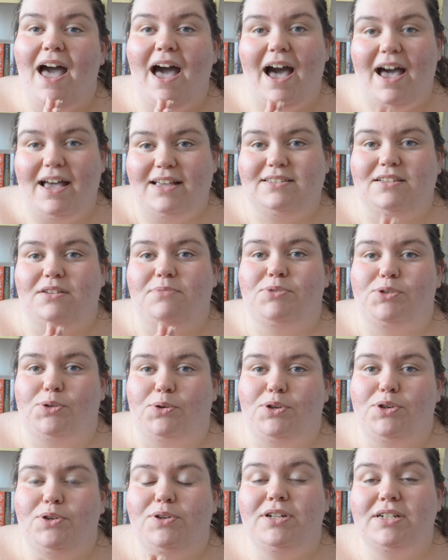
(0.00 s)
as I'm
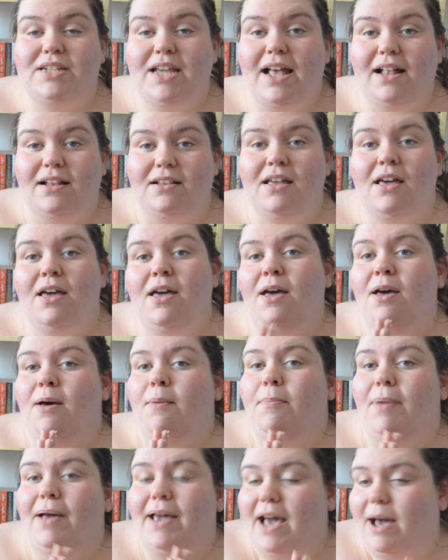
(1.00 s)
sure you can tell
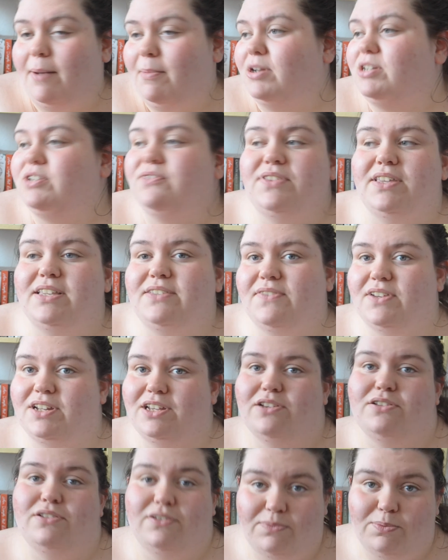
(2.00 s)
by how much of this
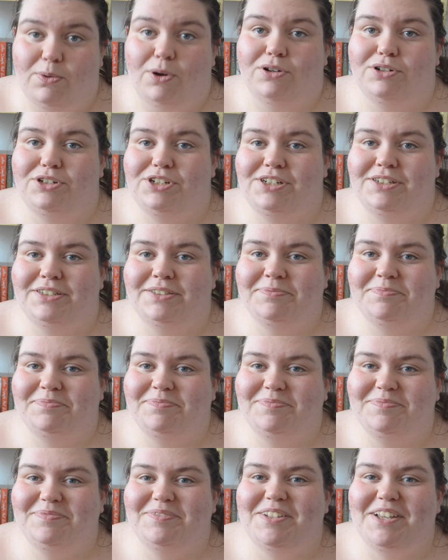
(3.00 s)
video you've watched.
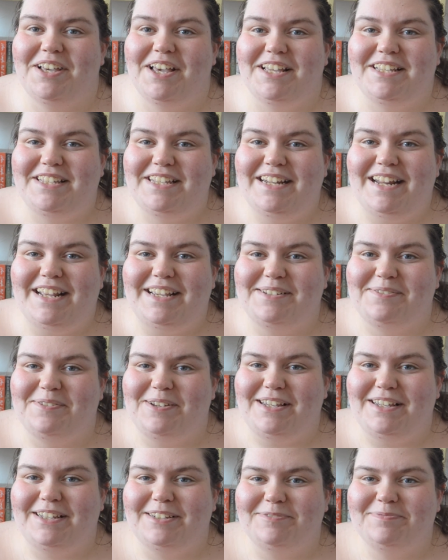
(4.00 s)
I'll see you next
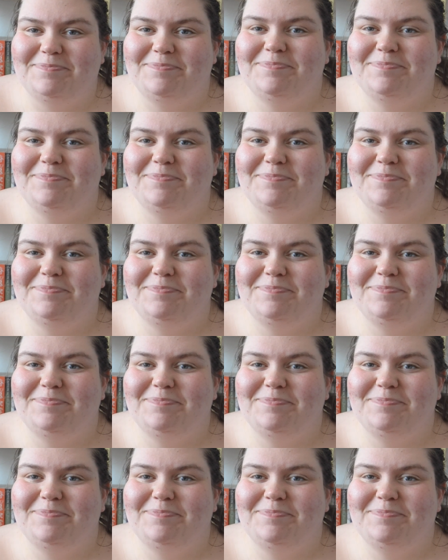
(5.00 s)
week.